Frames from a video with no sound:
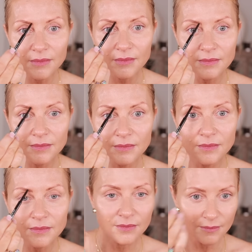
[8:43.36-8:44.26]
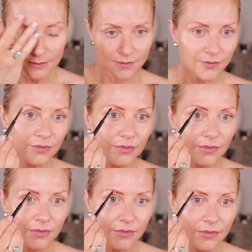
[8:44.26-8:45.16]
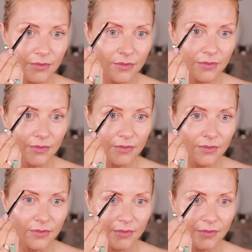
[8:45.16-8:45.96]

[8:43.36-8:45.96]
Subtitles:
(no one is talking)